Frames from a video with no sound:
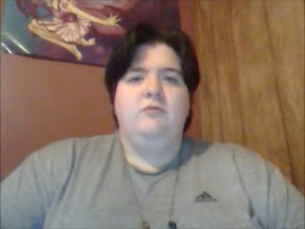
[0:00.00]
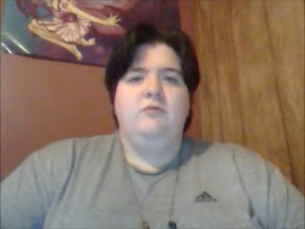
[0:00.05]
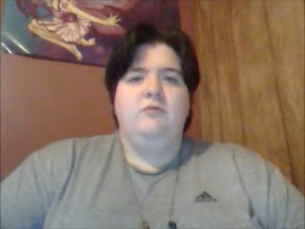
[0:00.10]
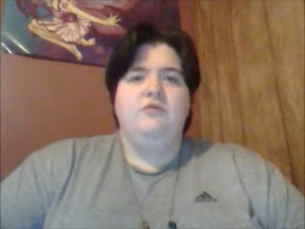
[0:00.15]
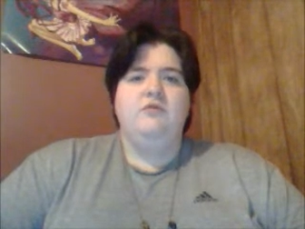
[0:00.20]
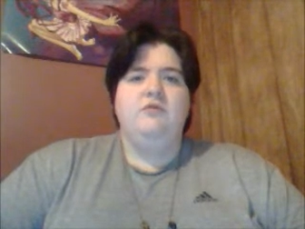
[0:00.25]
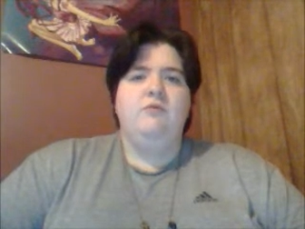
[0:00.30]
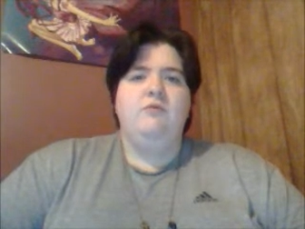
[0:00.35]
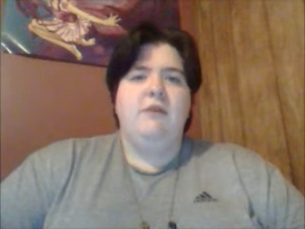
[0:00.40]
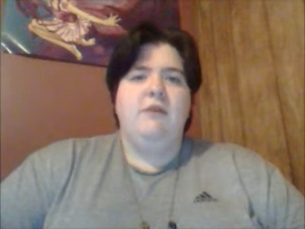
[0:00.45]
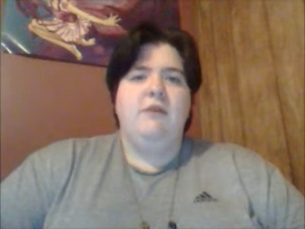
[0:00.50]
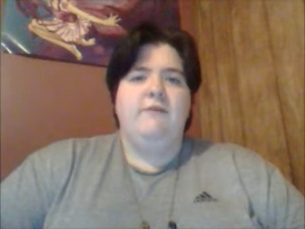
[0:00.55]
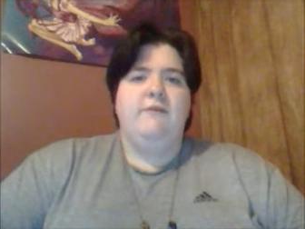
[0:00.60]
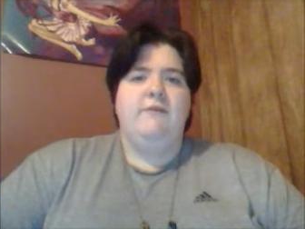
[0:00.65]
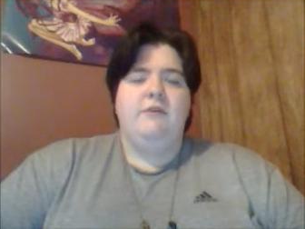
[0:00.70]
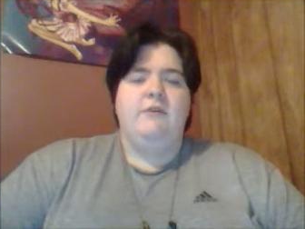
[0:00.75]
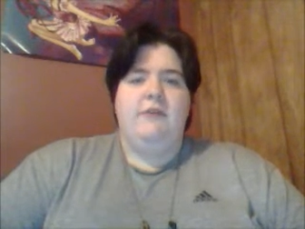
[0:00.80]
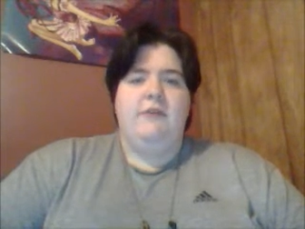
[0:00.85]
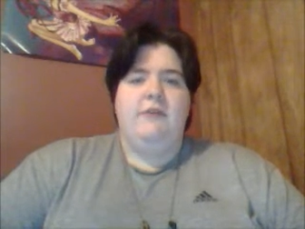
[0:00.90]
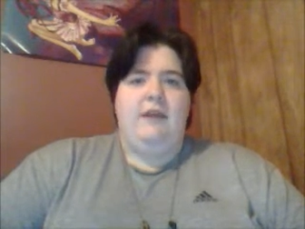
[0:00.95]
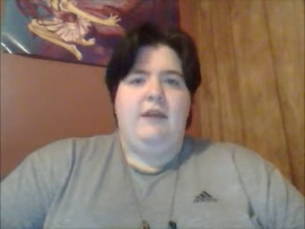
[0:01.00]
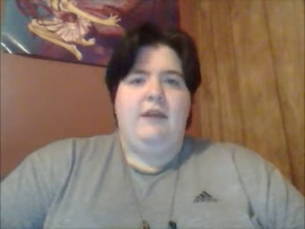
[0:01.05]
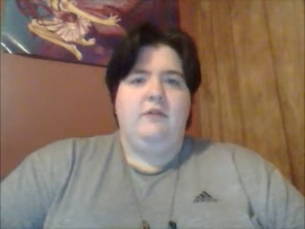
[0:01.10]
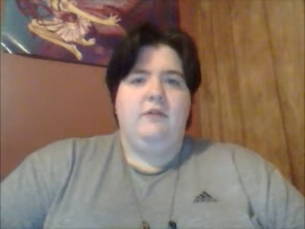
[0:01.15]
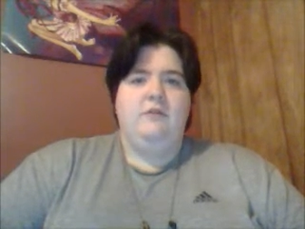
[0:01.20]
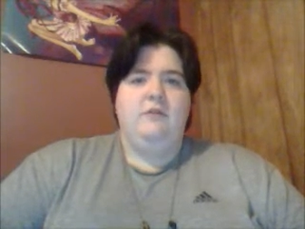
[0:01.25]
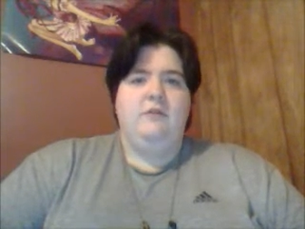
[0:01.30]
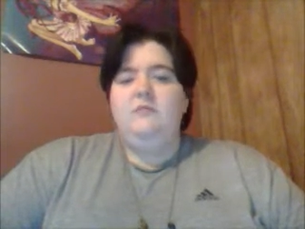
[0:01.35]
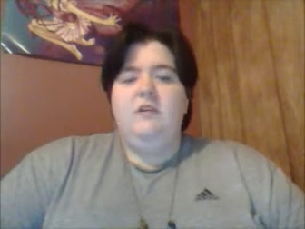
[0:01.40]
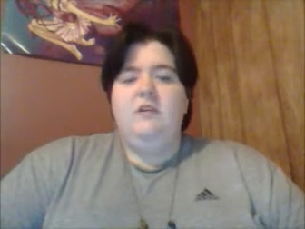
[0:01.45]
do whatever you
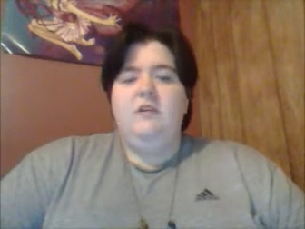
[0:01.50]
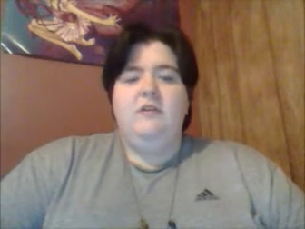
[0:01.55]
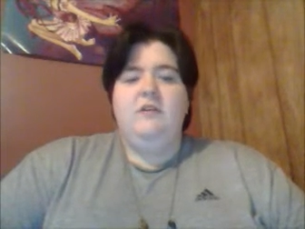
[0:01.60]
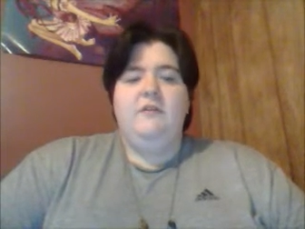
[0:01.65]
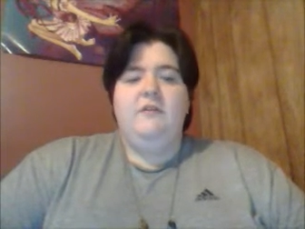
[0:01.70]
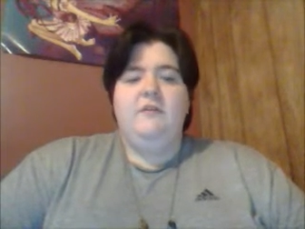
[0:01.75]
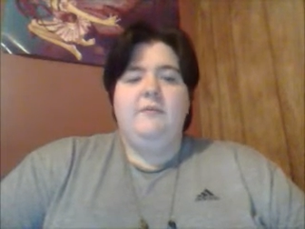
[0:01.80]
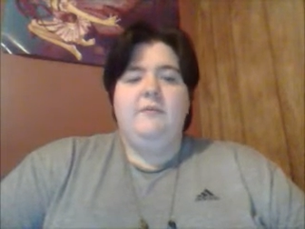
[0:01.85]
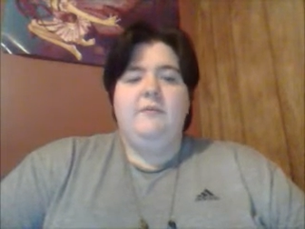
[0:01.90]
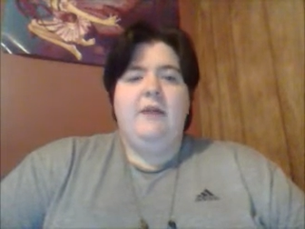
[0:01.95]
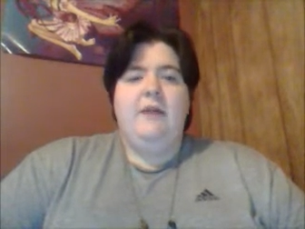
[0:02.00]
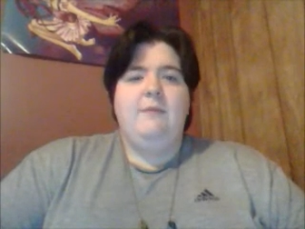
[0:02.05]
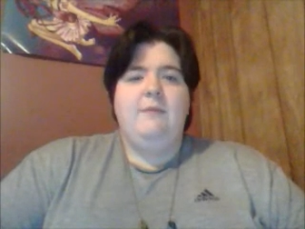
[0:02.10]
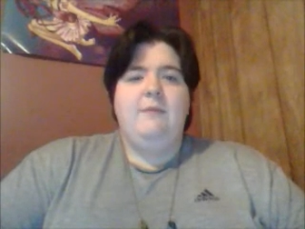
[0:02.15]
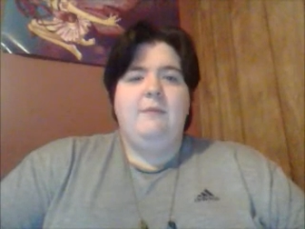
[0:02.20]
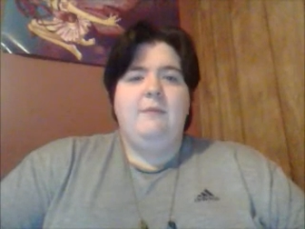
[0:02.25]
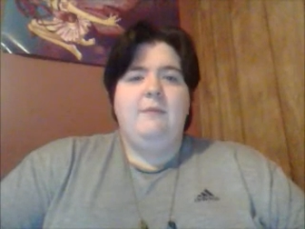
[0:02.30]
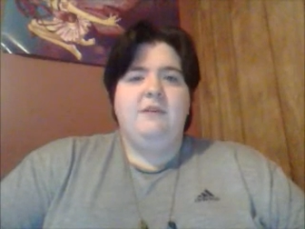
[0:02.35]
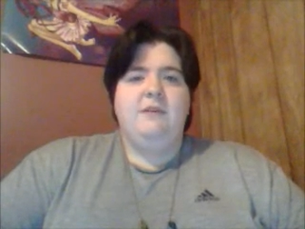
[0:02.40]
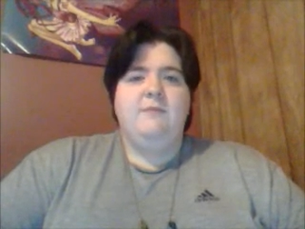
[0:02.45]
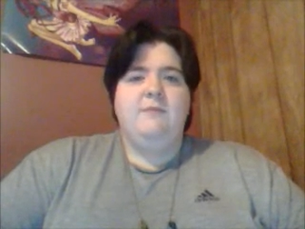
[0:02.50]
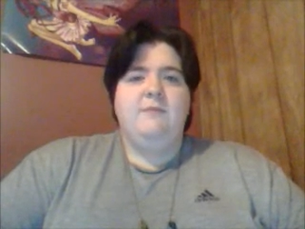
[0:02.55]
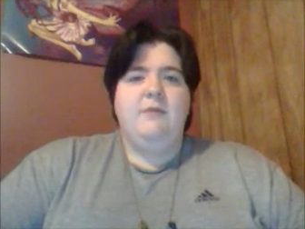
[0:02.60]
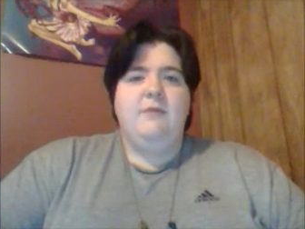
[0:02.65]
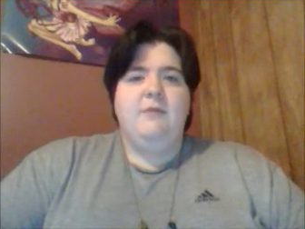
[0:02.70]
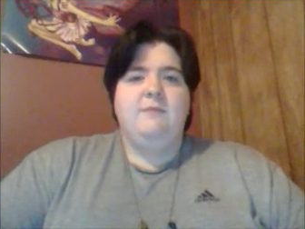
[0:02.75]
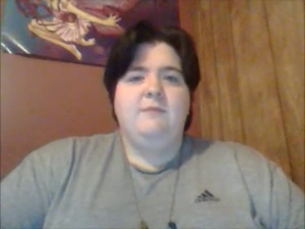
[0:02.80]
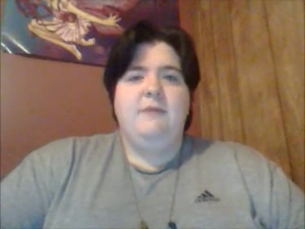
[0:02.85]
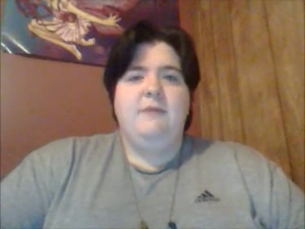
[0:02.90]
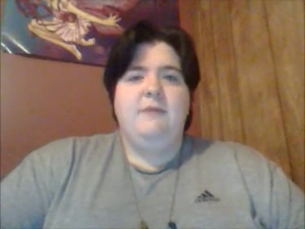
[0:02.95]
can the problem is
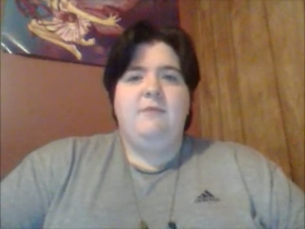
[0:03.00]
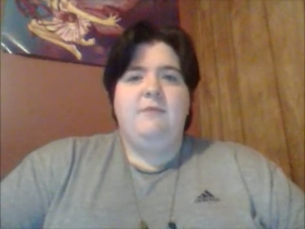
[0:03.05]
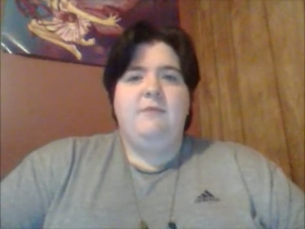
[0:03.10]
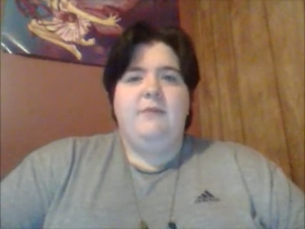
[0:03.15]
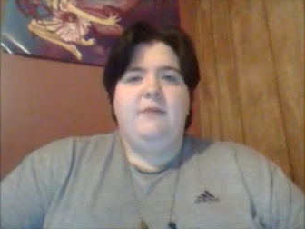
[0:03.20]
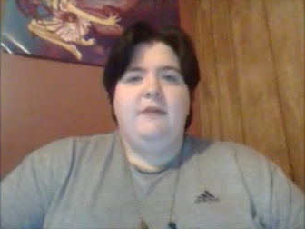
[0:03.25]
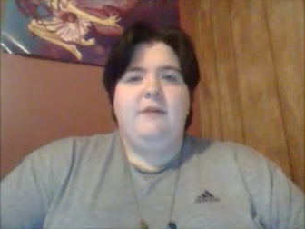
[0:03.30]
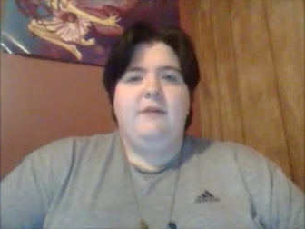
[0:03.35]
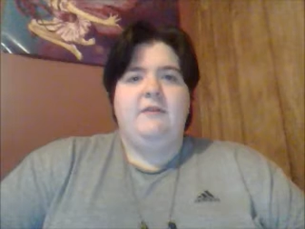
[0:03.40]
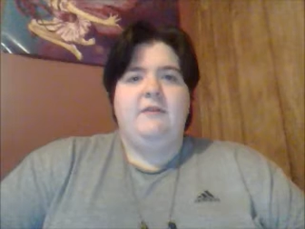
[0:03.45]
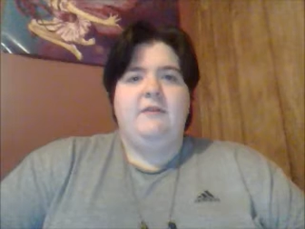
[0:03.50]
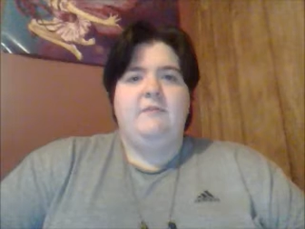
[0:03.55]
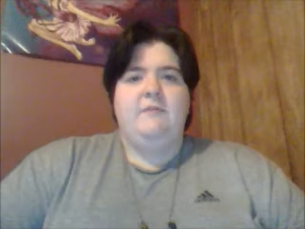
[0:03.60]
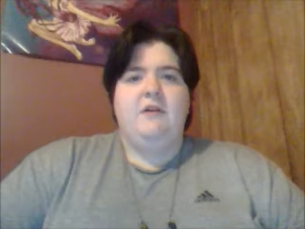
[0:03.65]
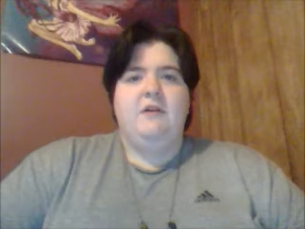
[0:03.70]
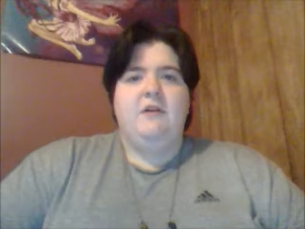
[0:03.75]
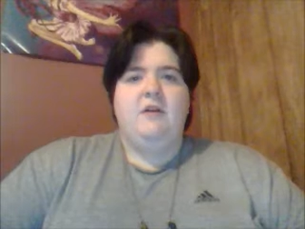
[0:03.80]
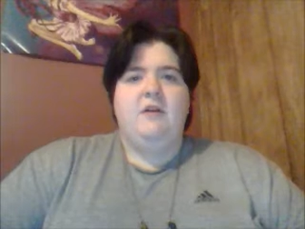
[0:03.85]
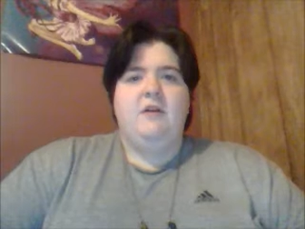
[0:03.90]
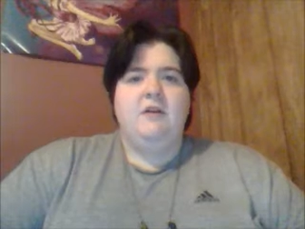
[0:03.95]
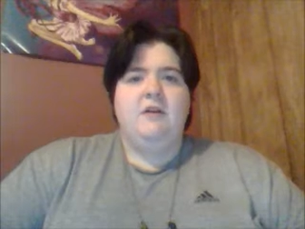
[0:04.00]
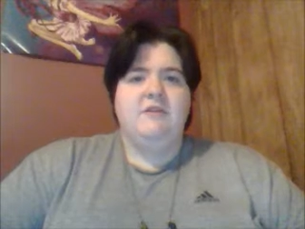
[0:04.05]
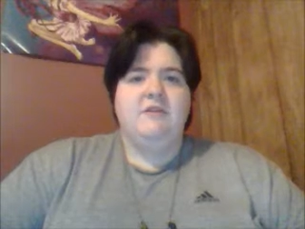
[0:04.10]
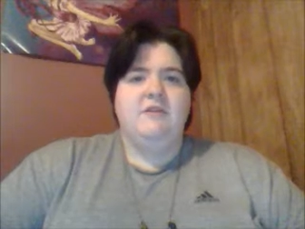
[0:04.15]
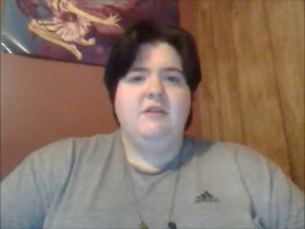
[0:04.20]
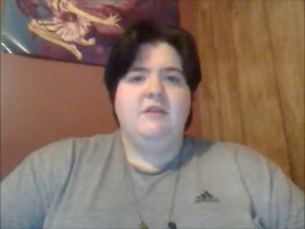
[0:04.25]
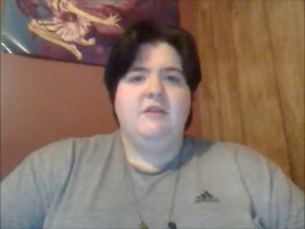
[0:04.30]
most people think that because